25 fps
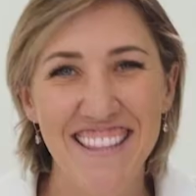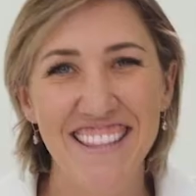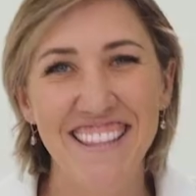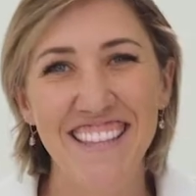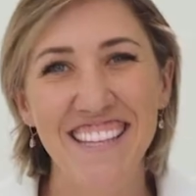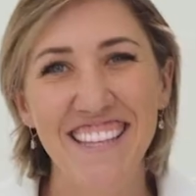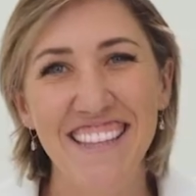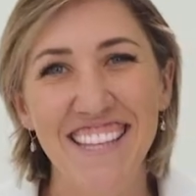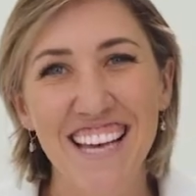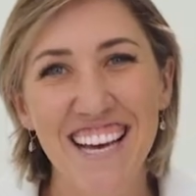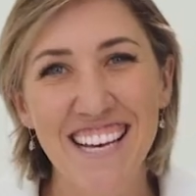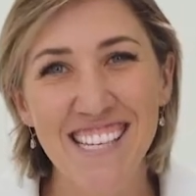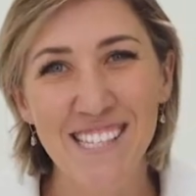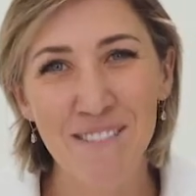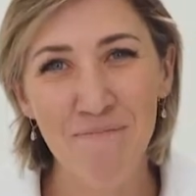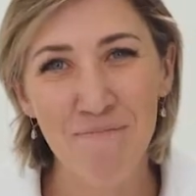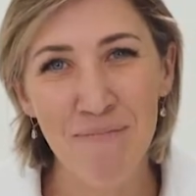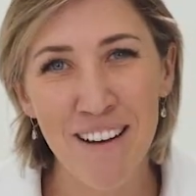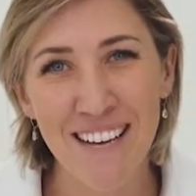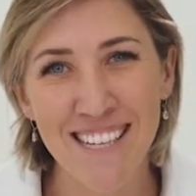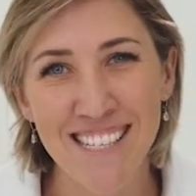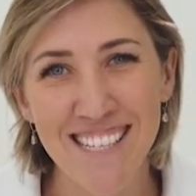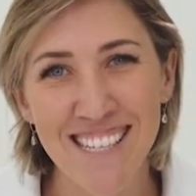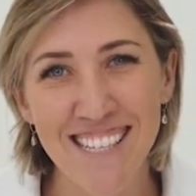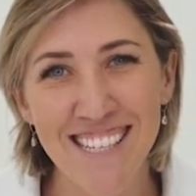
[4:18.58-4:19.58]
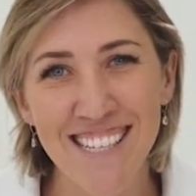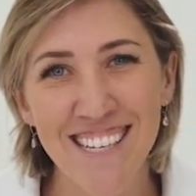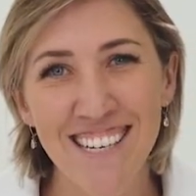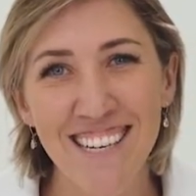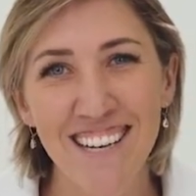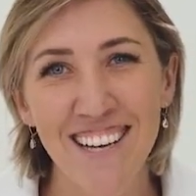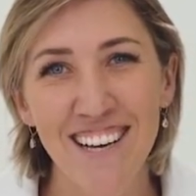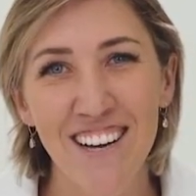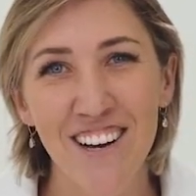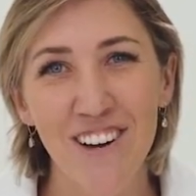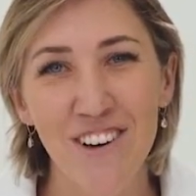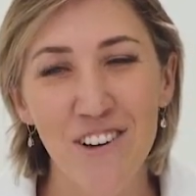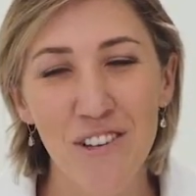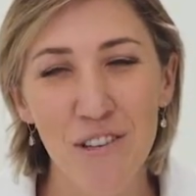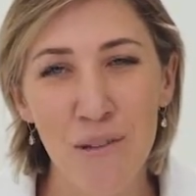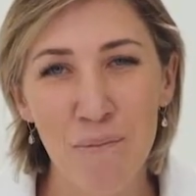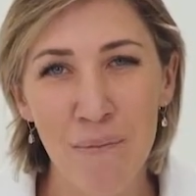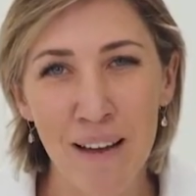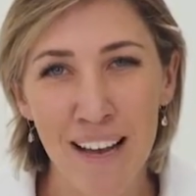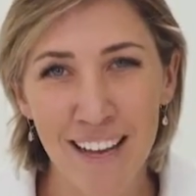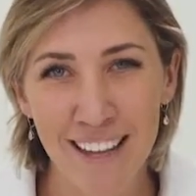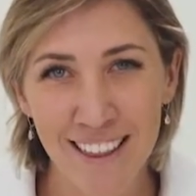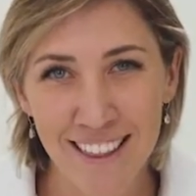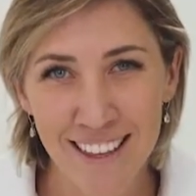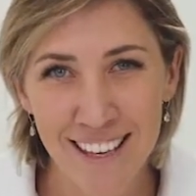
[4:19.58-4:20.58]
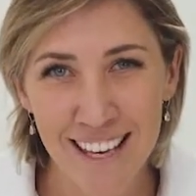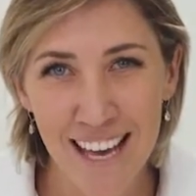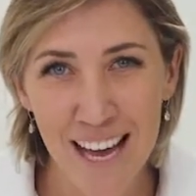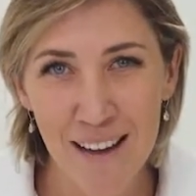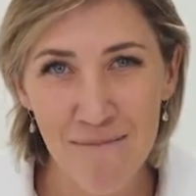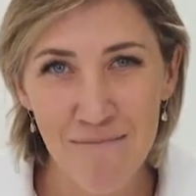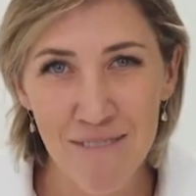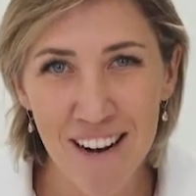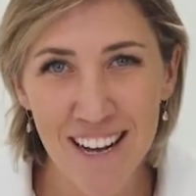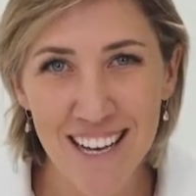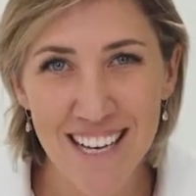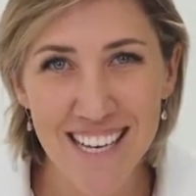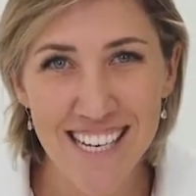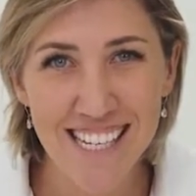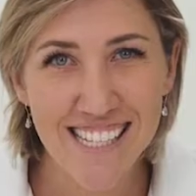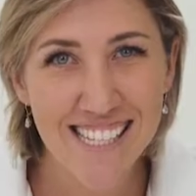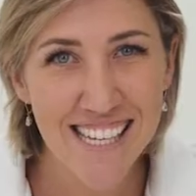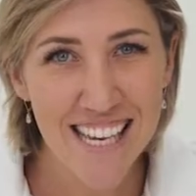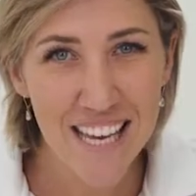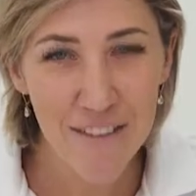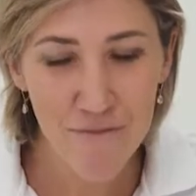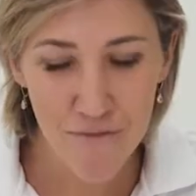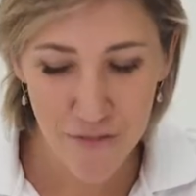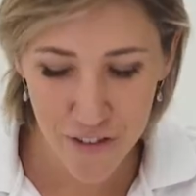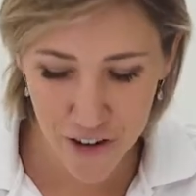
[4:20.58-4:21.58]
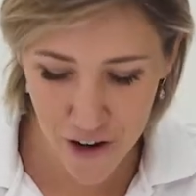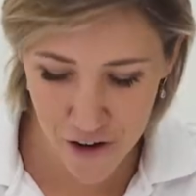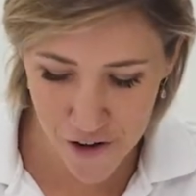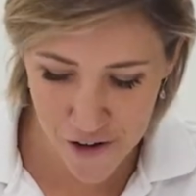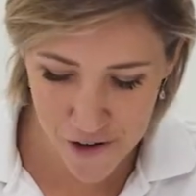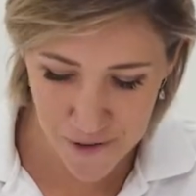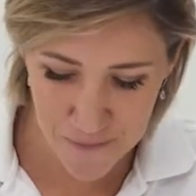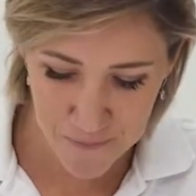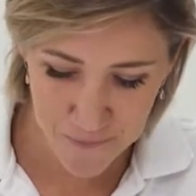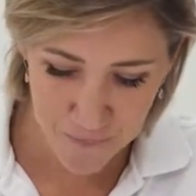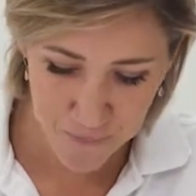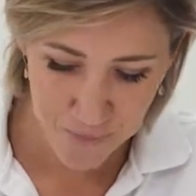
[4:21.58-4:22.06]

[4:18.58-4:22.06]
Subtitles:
The last button on the back of the camera is Info.